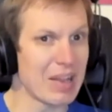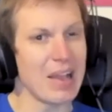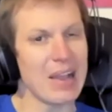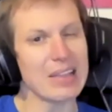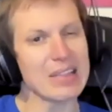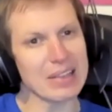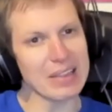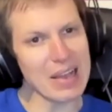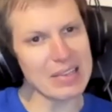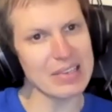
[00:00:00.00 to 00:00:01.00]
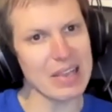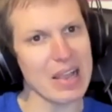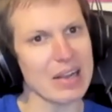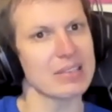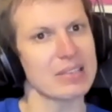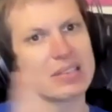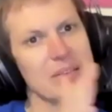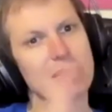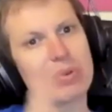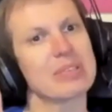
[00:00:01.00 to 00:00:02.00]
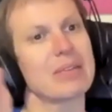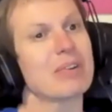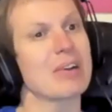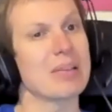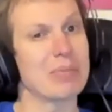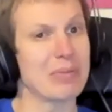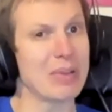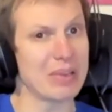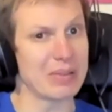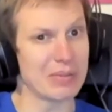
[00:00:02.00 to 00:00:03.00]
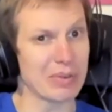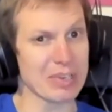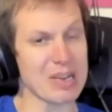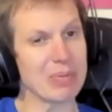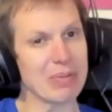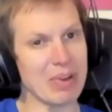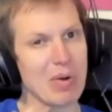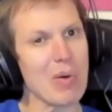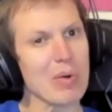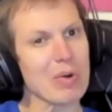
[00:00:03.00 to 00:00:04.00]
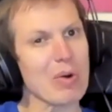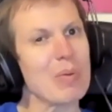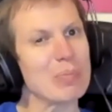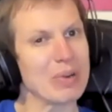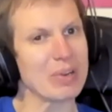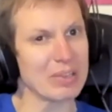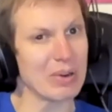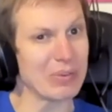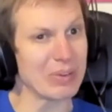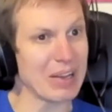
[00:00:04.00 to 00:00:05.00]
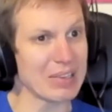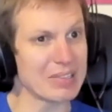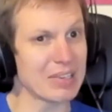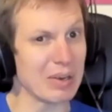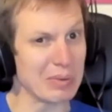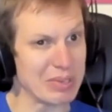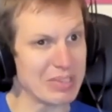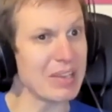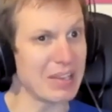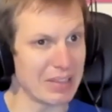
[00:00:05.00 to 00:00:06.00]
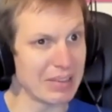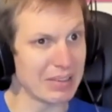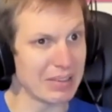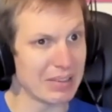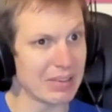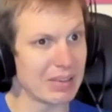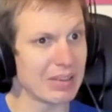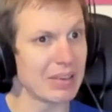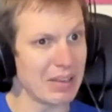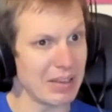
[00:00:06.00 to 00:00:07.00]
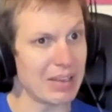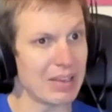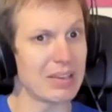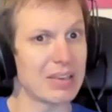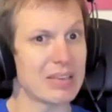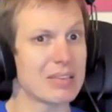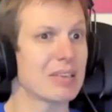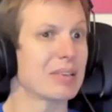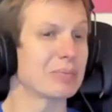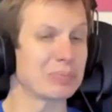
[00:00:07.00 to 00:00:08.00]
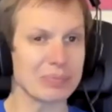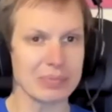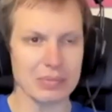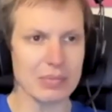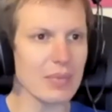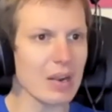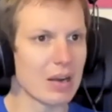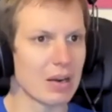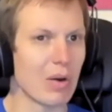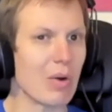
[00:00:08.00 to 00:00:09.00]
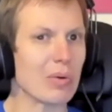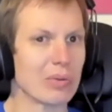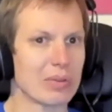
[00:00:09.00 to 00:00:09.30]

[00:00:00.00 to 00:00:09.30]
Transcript: And Elastic ecosystem was somewhere in between. For example, the core component of Elastic, Lucene, is owned,